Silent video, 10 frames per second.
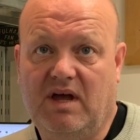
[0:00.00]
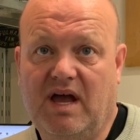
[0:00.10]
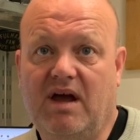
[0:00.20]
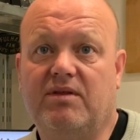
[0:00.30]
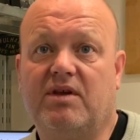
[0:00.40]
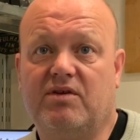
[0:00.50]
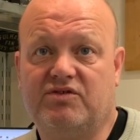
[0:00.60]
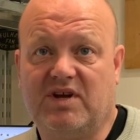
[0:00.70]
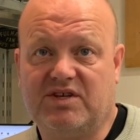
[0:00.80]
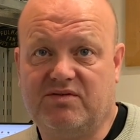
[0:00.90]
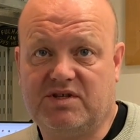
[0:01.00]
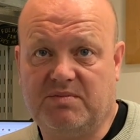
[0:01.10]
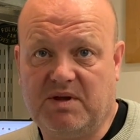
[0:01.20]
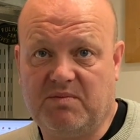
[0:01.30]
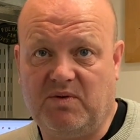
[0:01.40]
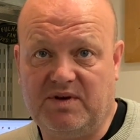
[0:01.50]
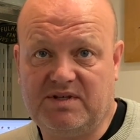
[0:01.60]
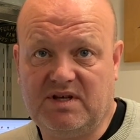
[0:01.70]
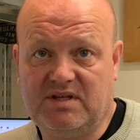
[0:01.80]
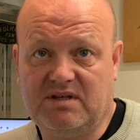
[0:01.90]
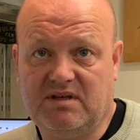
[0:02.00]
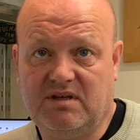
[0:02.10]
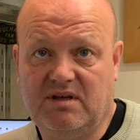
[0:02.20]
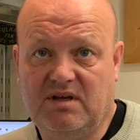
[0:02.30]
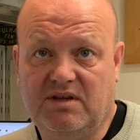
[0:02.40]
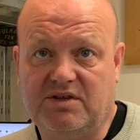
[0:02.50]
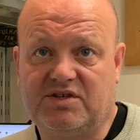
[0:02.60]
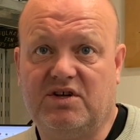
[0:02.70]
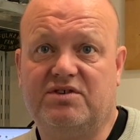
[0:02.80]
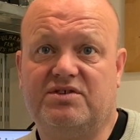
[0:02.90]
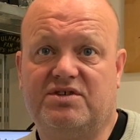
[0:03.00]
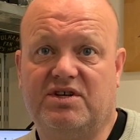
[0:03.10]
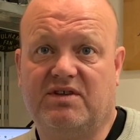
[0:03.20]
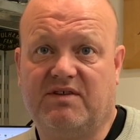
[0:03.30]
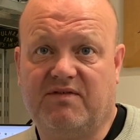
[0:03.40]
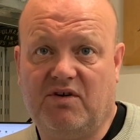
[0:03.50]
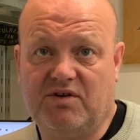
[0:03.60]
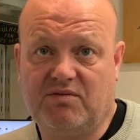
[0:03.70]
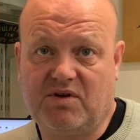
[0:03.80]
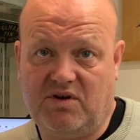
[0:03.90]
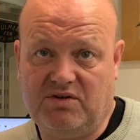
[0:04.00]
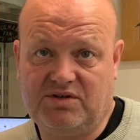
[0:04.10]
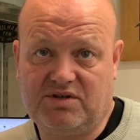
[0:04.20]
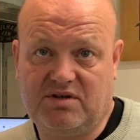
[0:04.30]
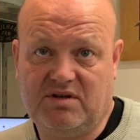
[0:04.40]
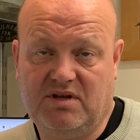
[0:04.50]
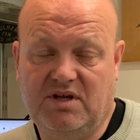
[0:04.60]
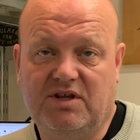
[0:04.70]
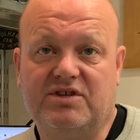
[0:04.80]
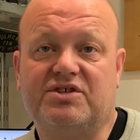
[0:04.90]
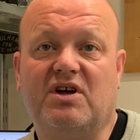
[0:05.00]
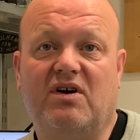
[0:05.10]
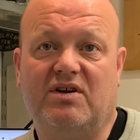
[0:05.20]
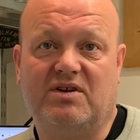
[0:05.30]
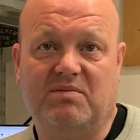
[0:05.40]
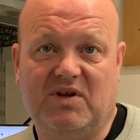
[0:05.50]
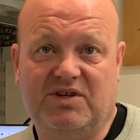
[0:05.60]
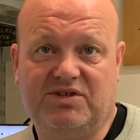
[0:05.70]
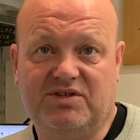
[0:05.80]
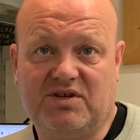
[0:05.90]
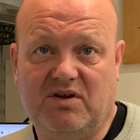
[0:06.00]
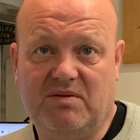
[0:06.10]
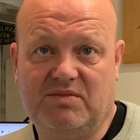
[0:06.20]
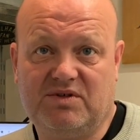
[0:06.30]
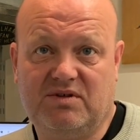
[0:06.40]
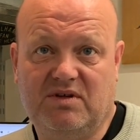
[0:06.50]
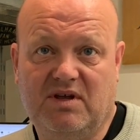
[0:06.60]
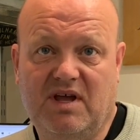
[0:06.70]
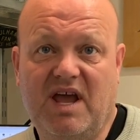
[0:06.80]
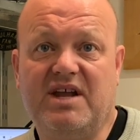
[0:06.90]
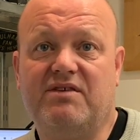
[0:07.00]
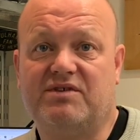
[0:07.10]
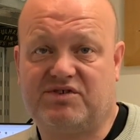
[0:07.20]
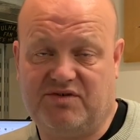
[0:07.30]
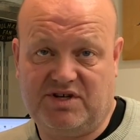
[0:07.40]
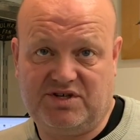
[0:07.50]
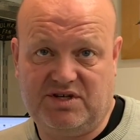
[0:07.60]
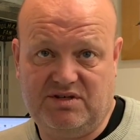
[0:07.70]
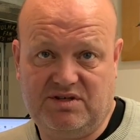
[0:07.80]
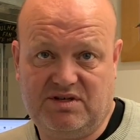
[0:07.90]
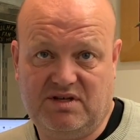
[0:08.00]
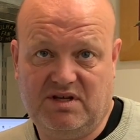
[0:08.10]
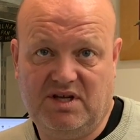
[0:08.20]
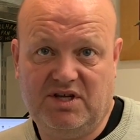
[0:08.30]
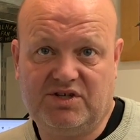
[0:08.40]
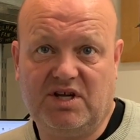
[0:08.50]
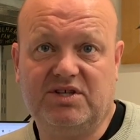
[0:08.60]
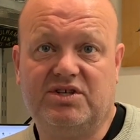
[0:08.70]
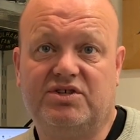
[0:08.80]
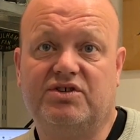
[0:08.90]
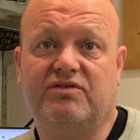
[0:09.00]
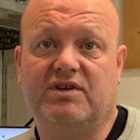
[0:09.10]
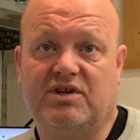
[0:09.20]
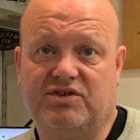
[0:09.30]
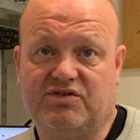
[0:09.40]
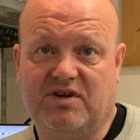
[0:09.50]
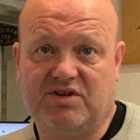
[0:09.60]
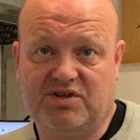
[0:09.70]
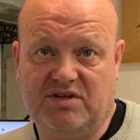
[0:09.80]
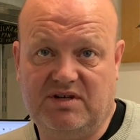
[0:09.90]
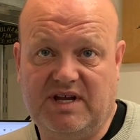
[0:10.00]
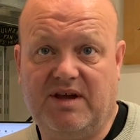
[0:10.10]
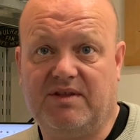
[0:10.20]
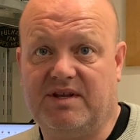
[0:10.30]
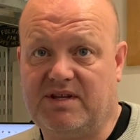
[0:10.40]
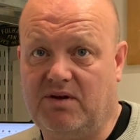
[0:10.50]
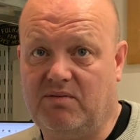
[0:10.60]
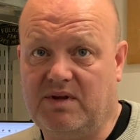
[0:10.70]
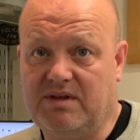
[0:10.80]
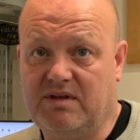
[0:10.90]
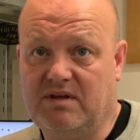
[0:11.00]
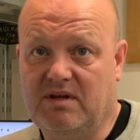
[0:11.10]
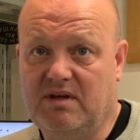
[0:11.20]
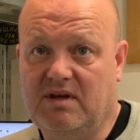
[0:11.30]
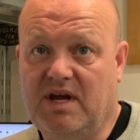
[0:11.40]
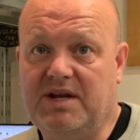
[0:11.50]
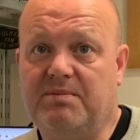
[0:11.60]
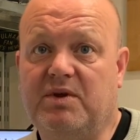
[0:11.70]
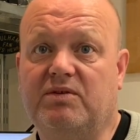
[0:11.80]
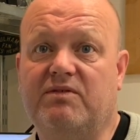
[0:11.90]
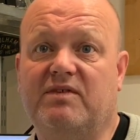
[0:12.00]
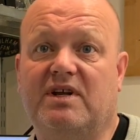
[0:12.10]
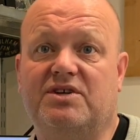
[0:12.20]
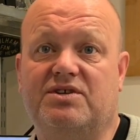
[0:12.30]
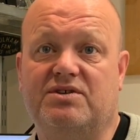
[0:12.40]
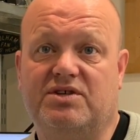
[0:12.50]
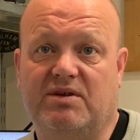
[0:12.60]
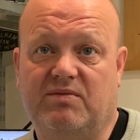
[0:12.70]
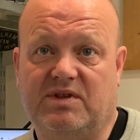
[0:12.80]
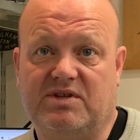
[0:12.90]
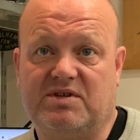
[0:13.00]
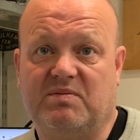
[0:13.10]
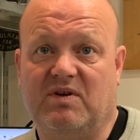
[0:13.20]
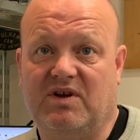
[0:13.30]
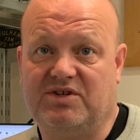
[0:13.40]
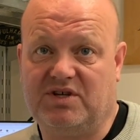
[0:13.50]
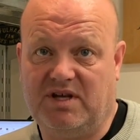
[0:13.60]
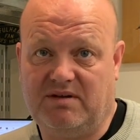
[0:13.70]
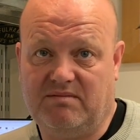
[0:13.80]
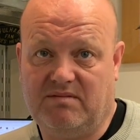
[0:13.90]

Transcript: how the contractor is to be appointed, the certainty of the final cost, the start and completion times, any restrictions, changes during the construction and how they're dealt with, and the building relationship with the supply chain.